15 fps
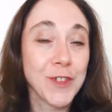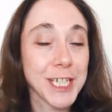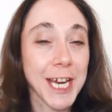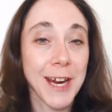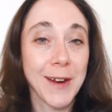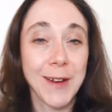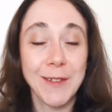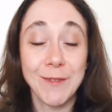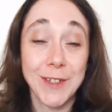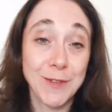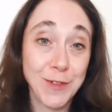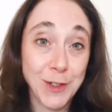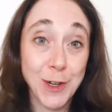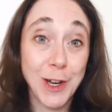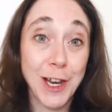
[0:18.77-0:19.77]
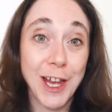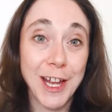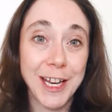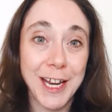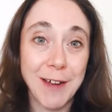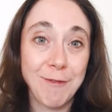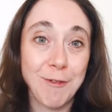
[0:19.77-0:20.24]
video even if you're not
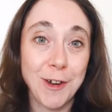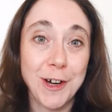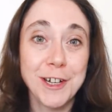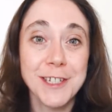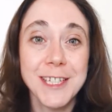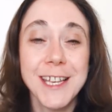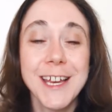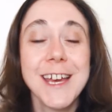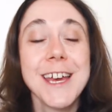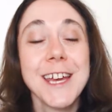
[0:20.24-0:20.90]
learning Afrikaans,